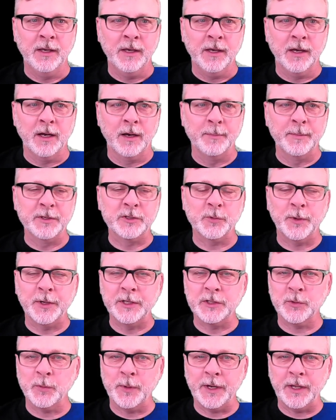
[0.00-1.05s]
In
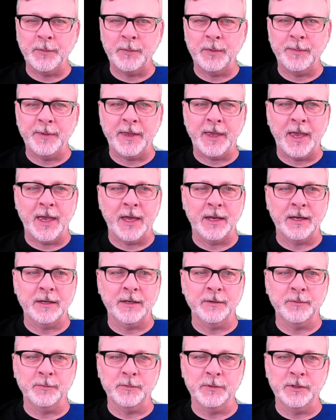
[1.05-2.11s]
2020, we
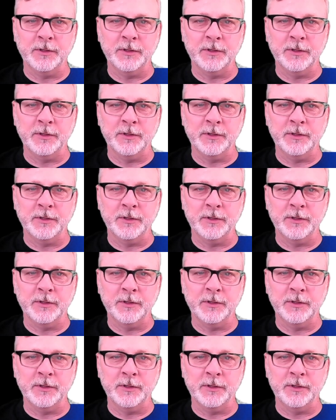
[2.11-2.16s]
began